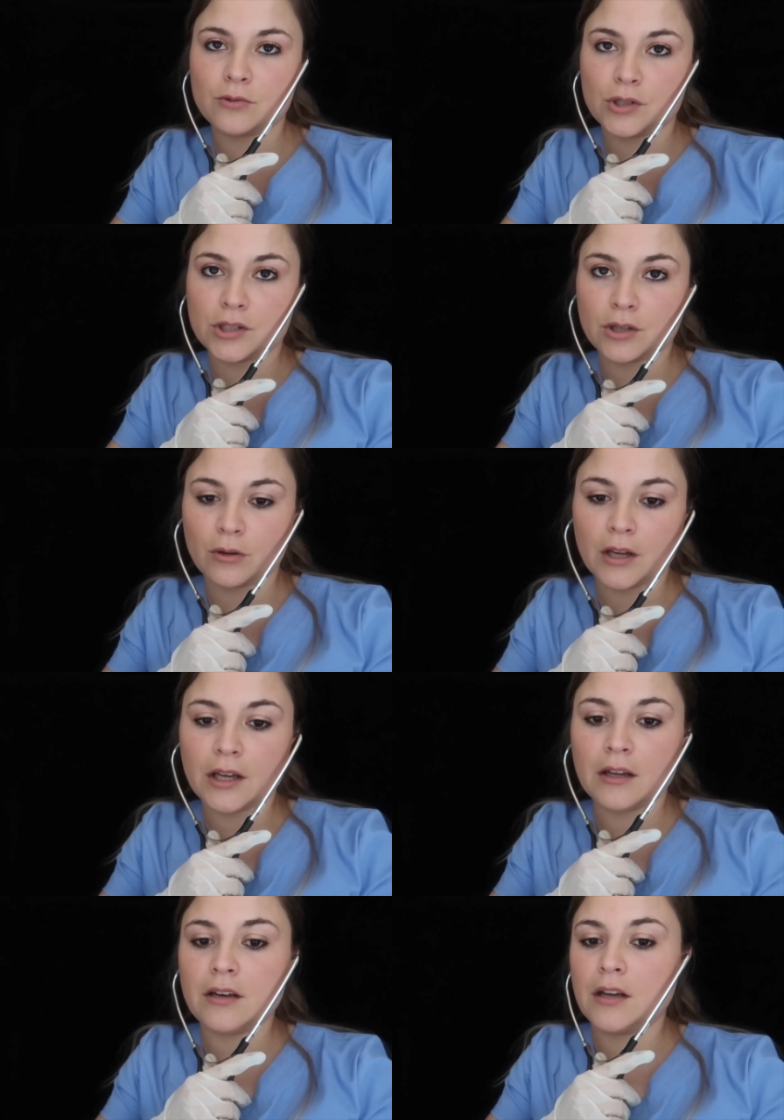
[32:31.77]
So just go
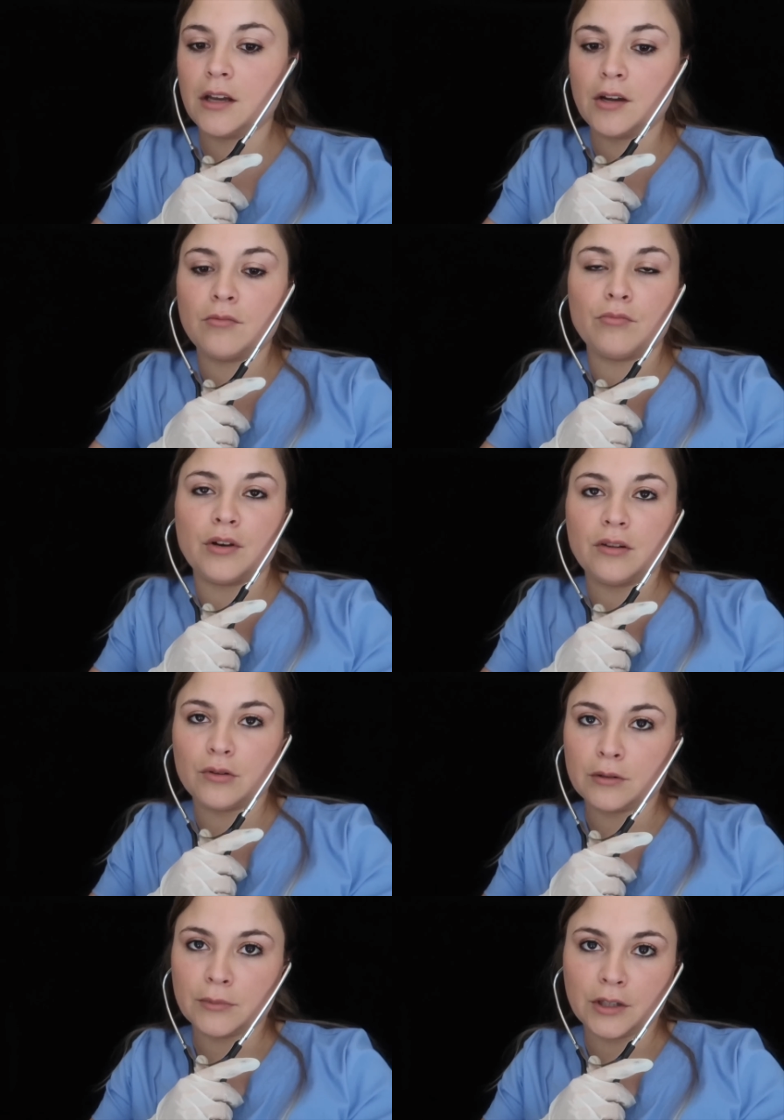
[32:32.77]
ahead,
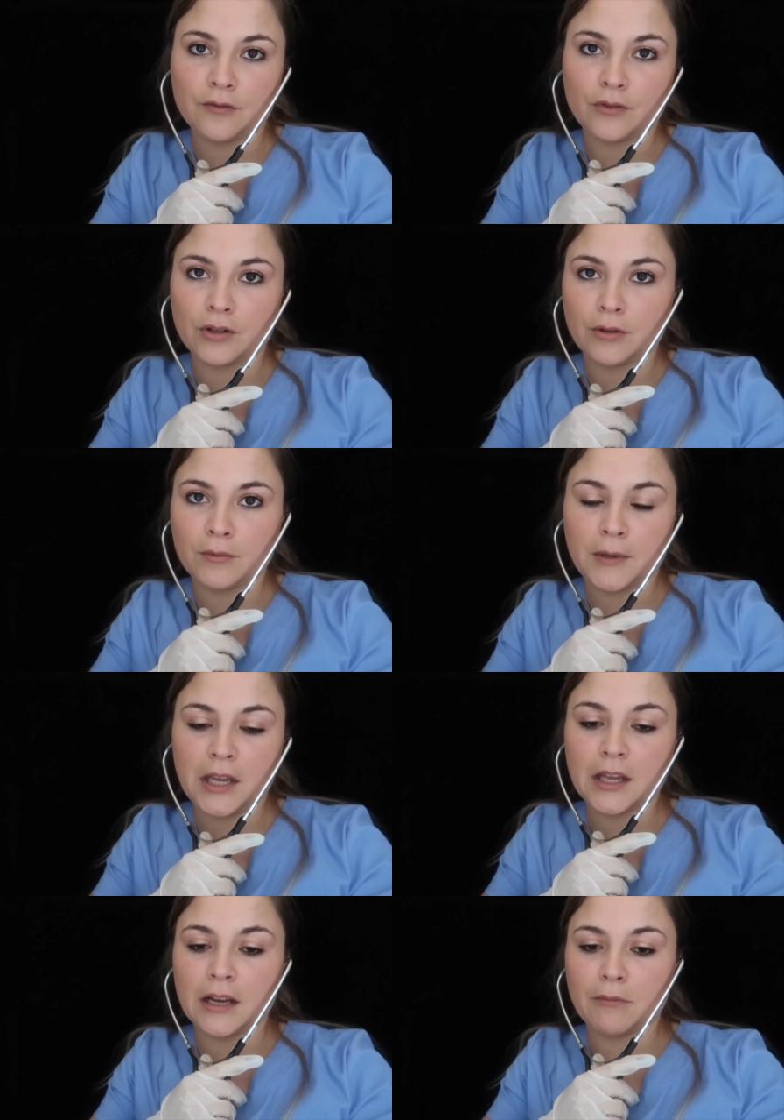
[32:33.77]
breathe normally for
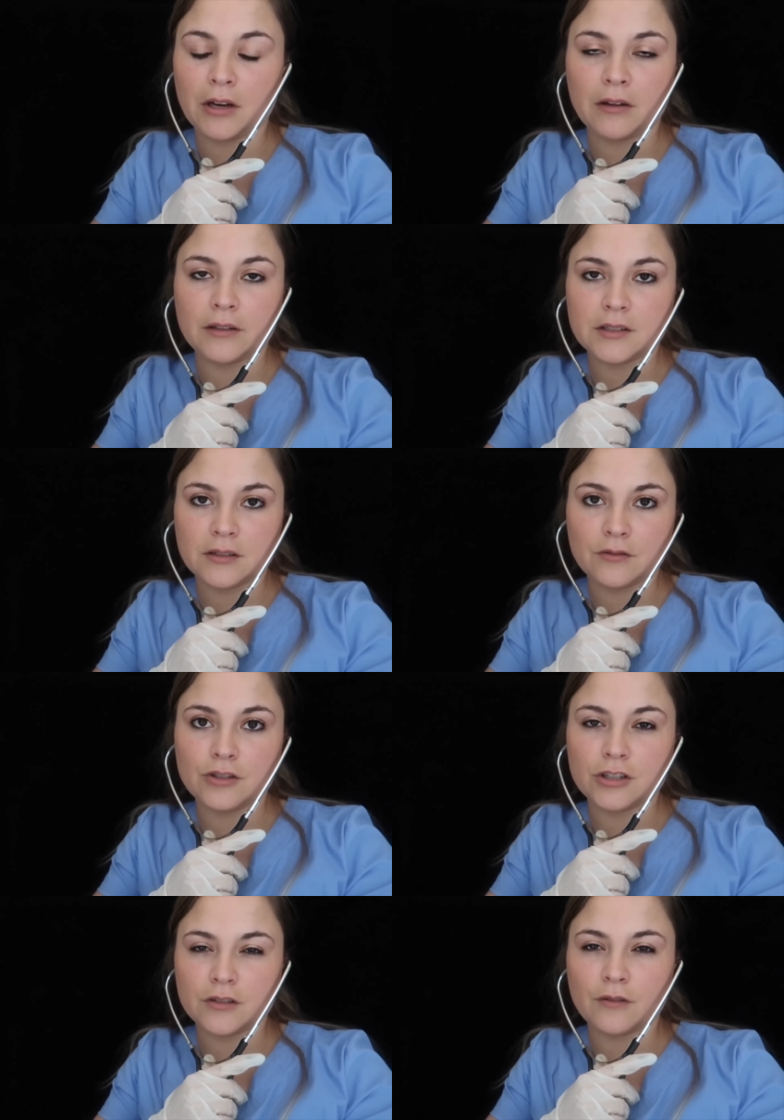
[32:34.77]
me, and I'm going to
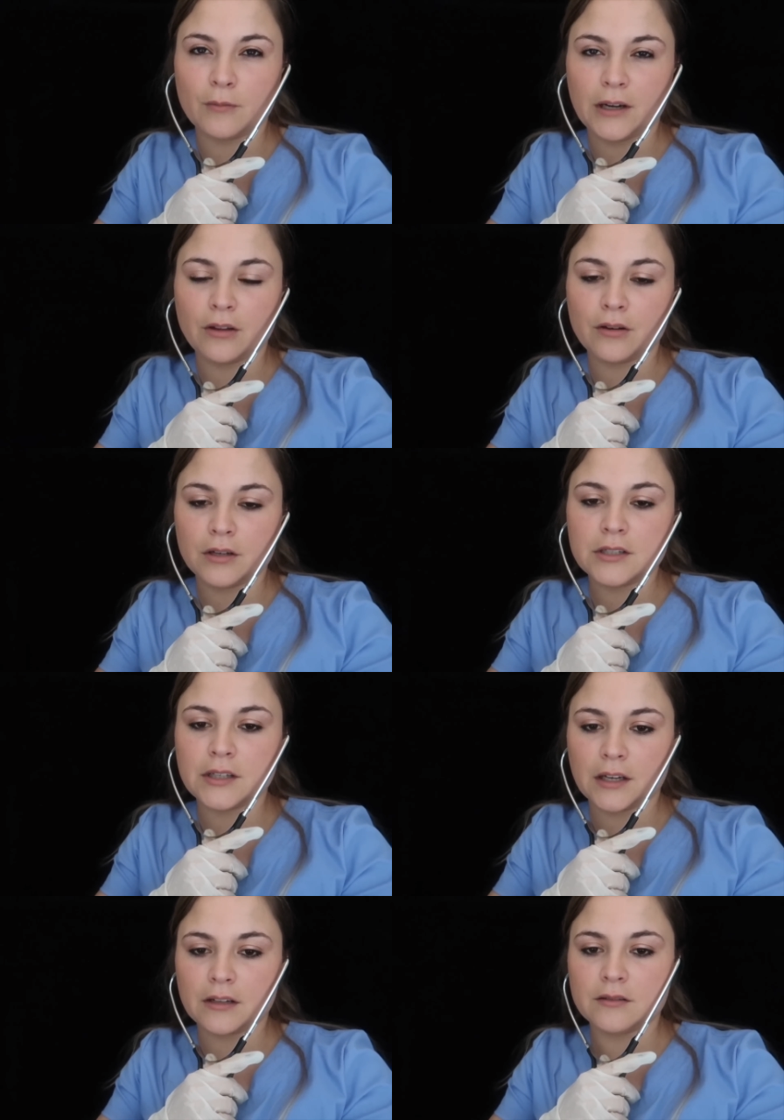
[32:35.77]
listen just for about
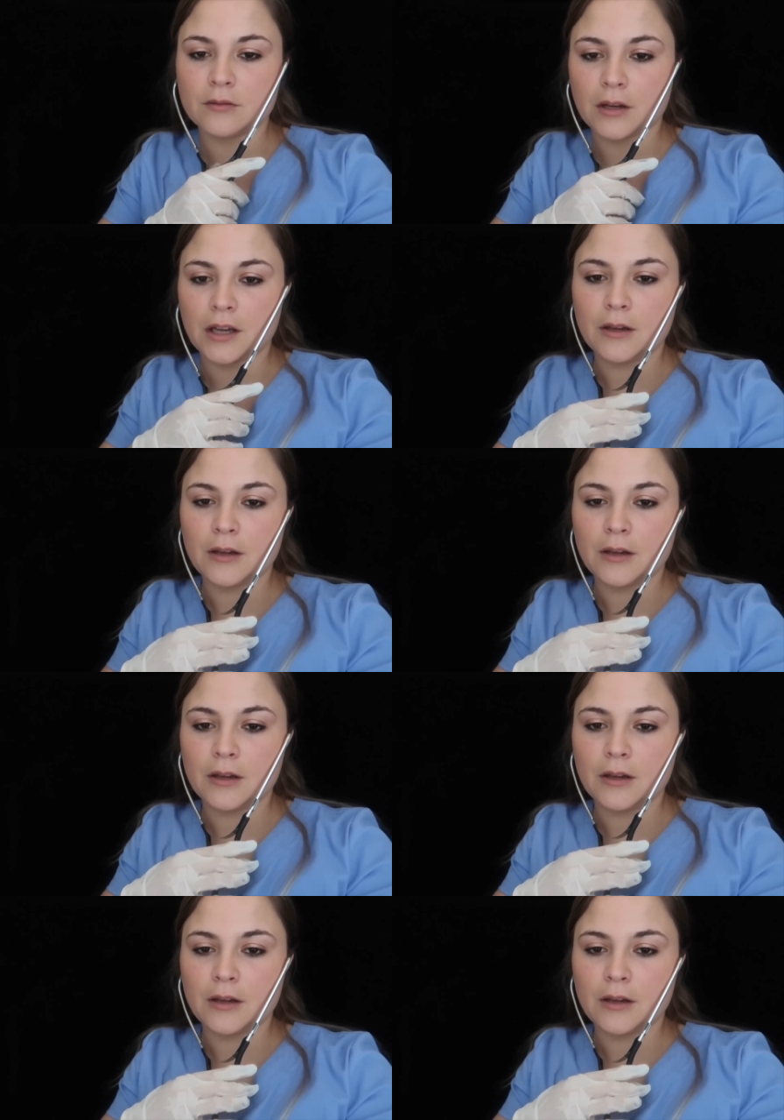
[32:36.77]
30 seconds,